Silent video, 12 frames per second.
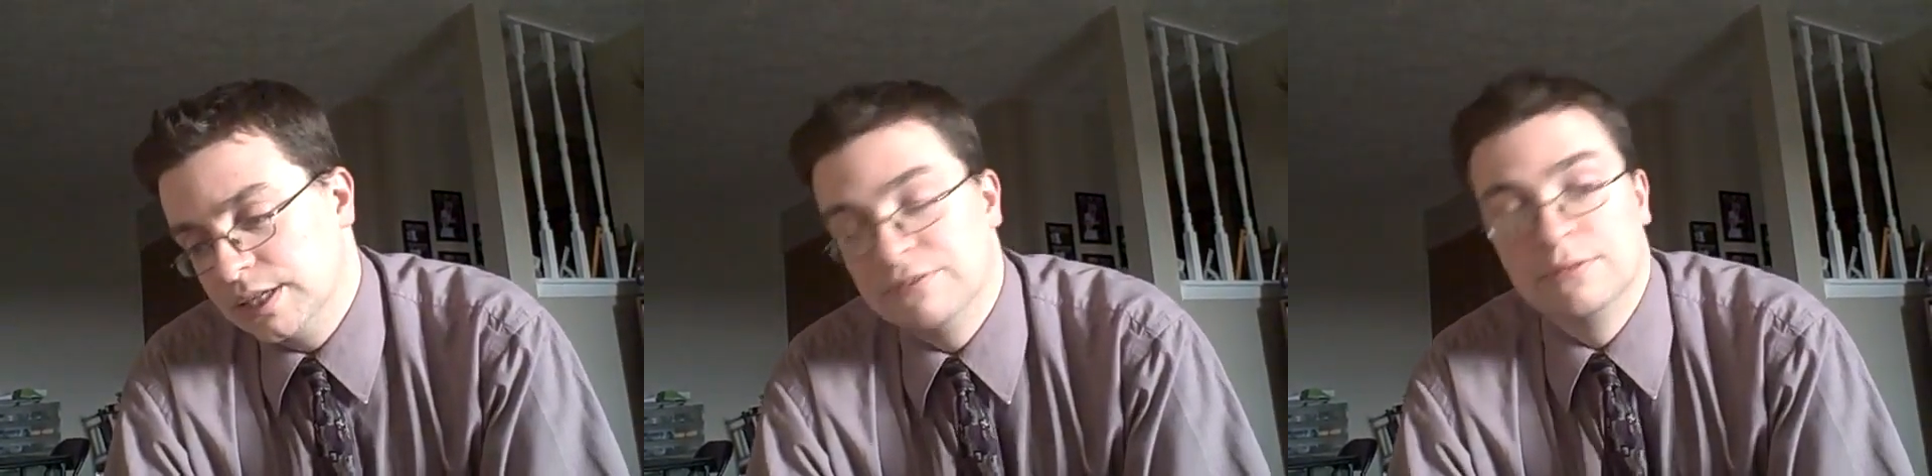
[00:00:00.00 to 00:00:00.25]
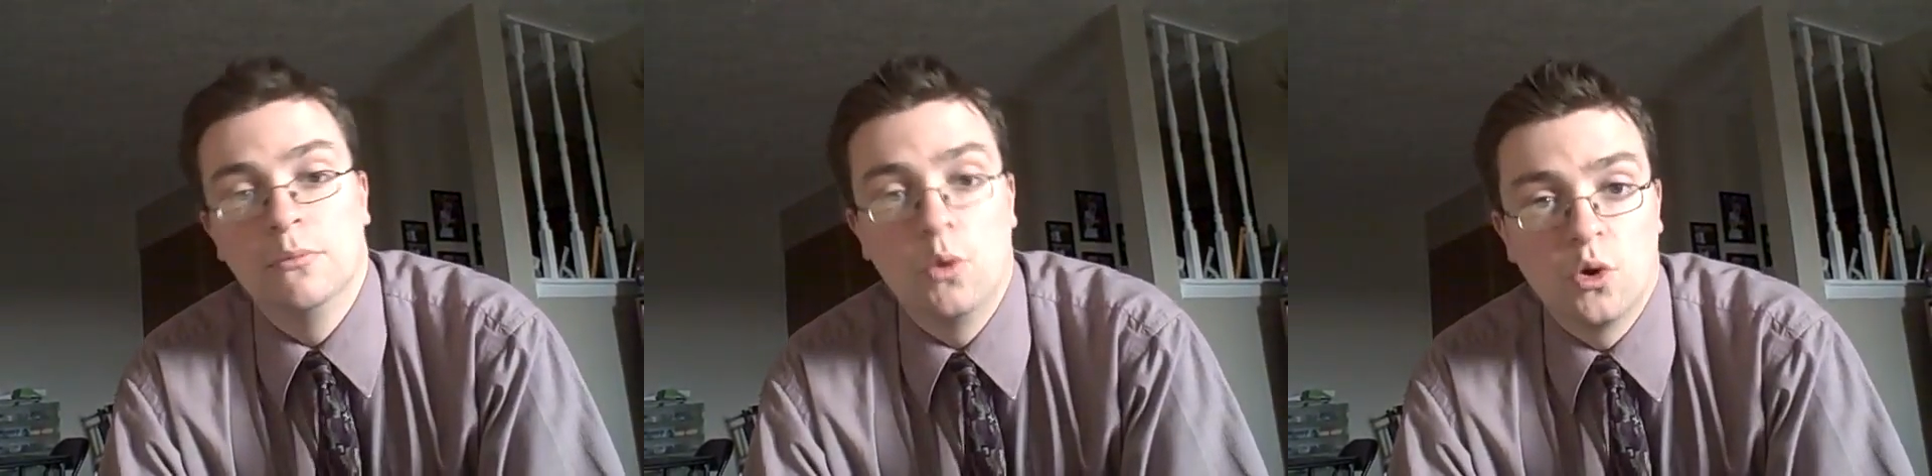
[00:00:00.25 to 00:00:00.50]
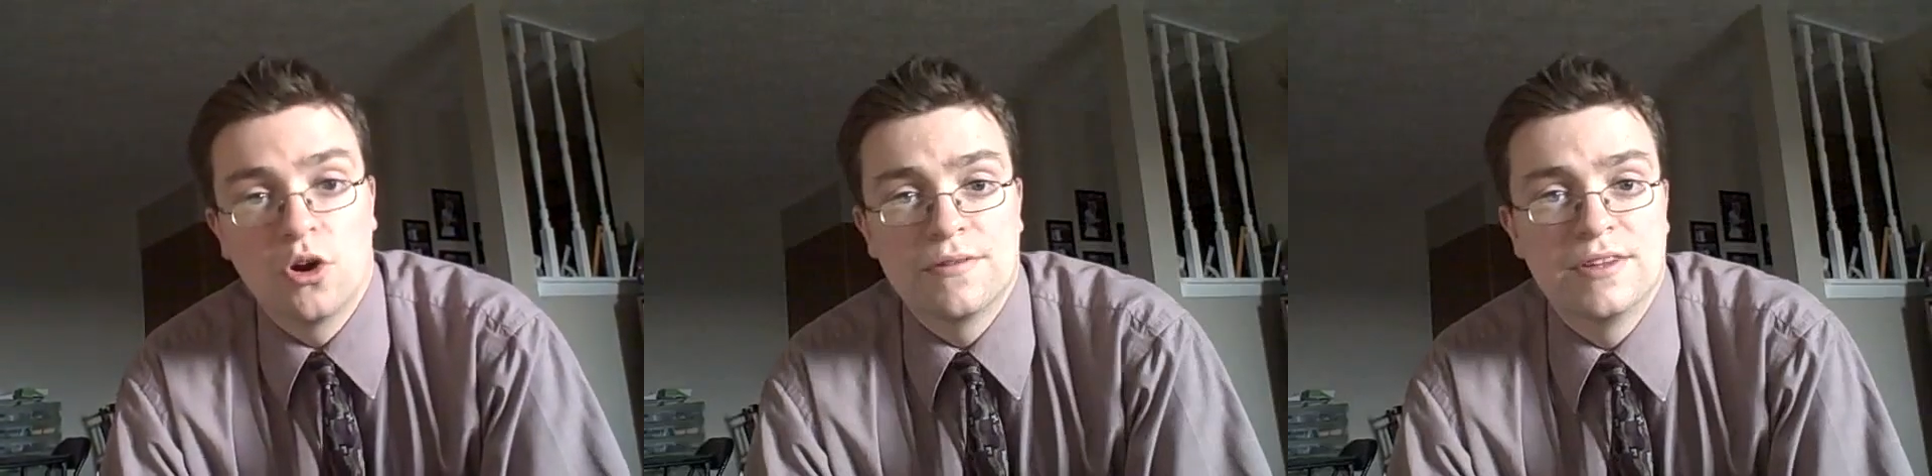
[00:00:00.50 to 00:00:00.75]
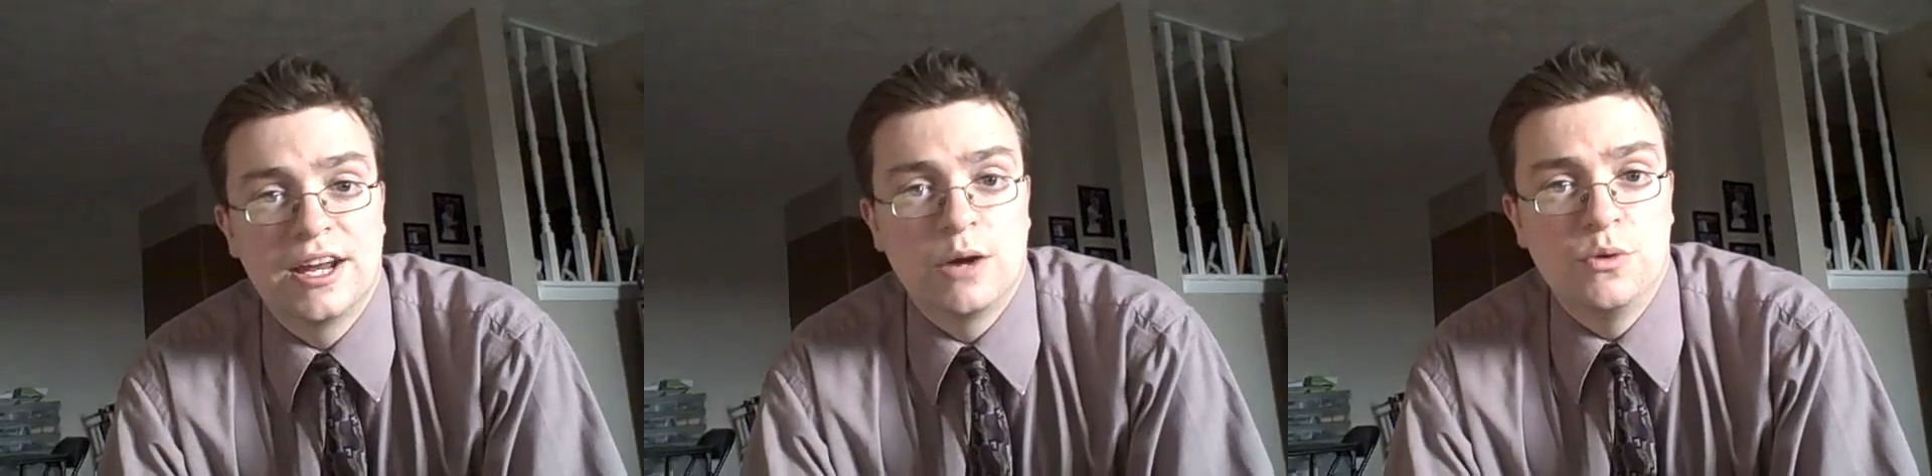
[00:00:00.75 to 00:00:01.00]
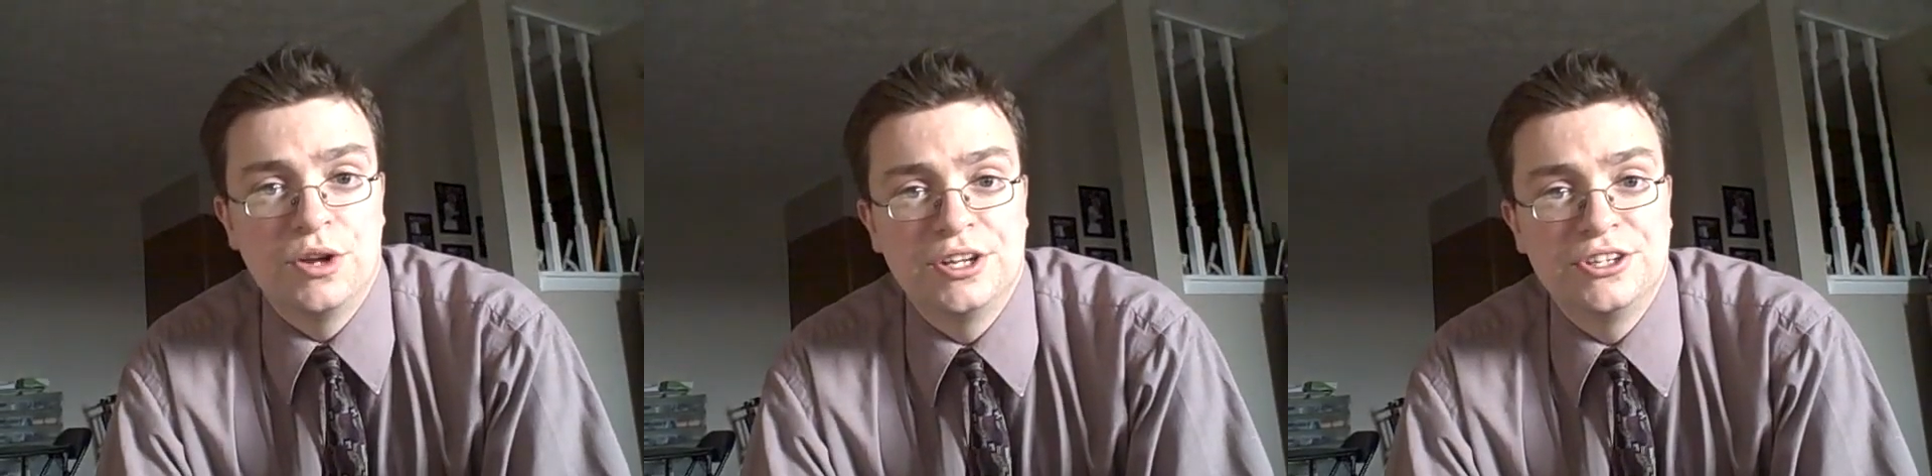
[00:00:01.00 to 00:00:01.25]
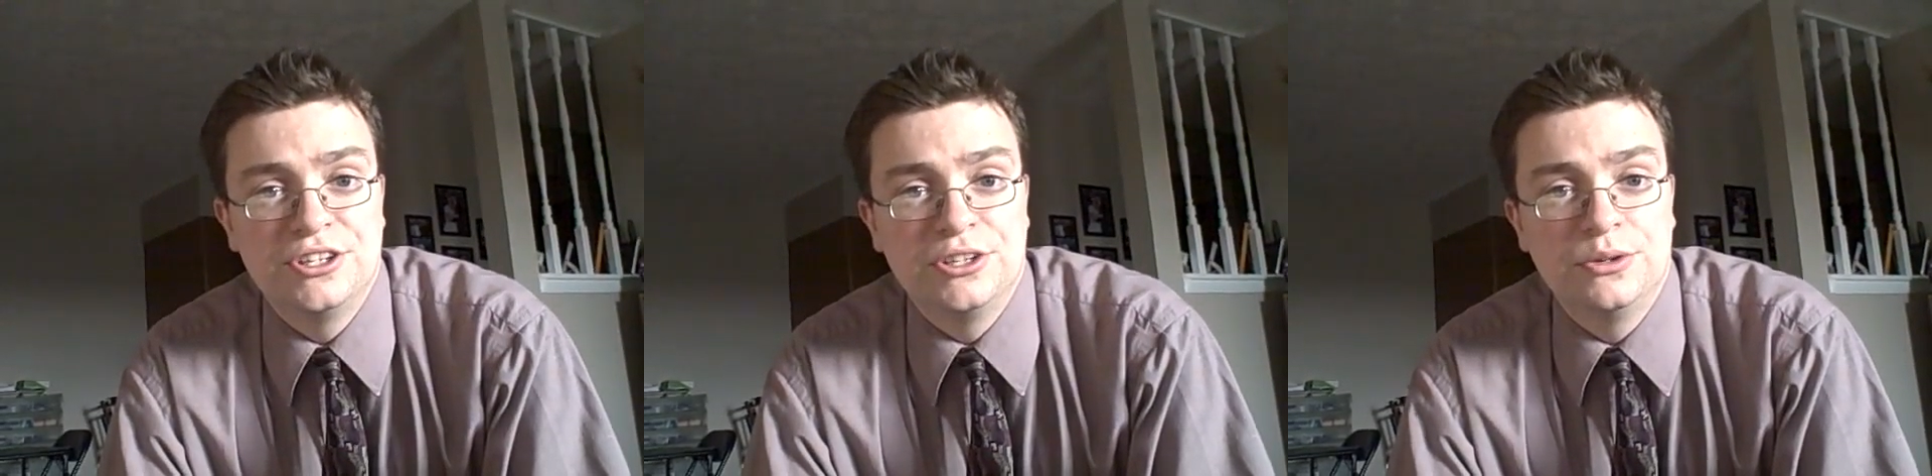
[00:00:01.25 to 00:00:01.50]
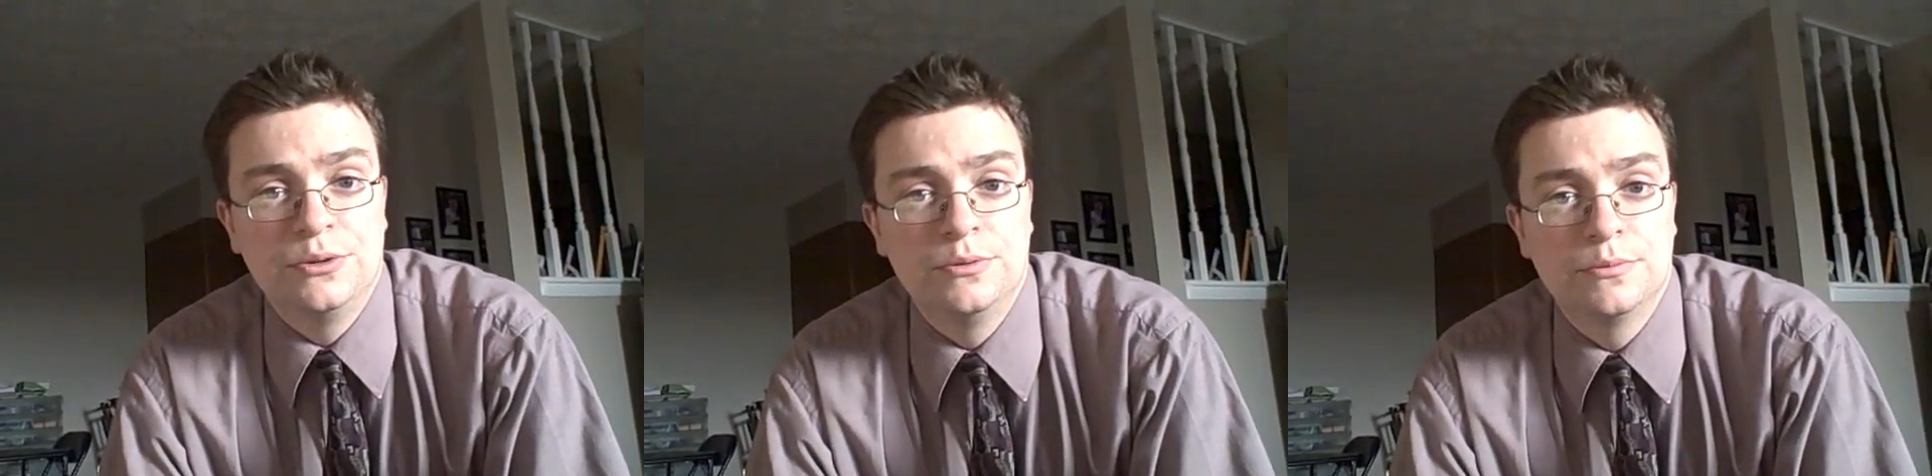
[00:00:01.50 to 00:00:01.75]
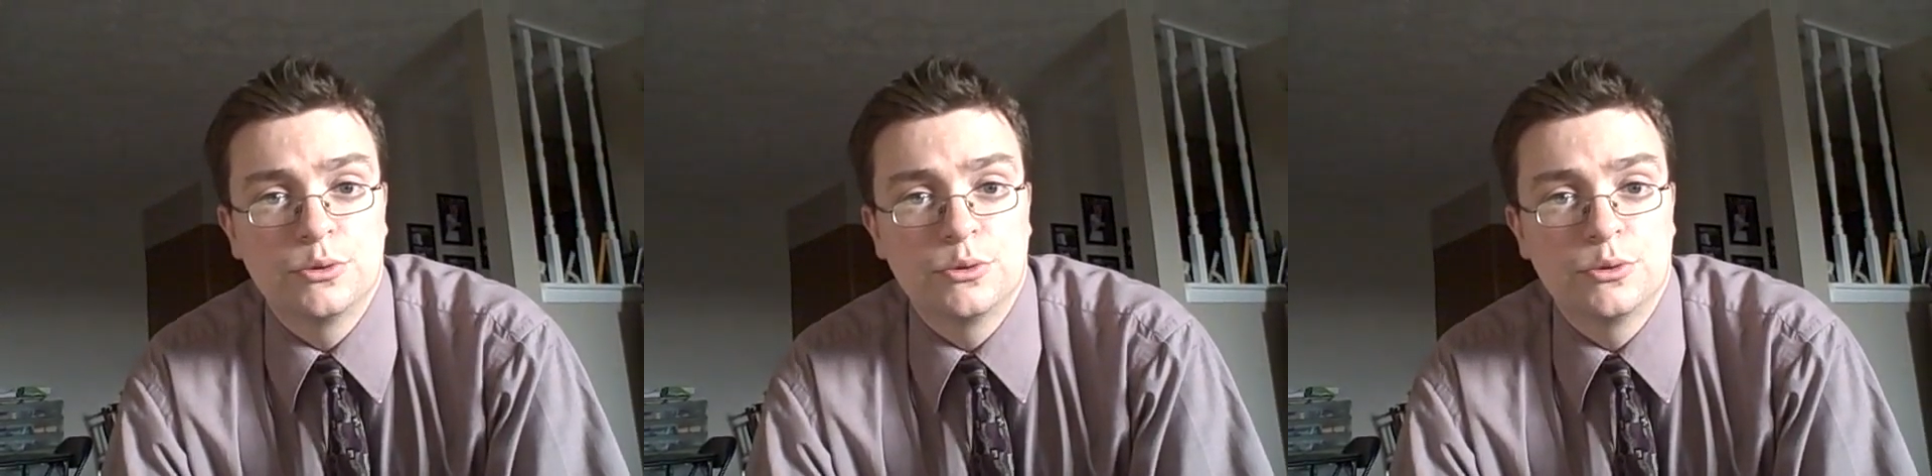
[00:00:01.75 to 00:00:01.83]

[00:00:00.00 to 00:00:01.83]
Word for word: even more than I wanted to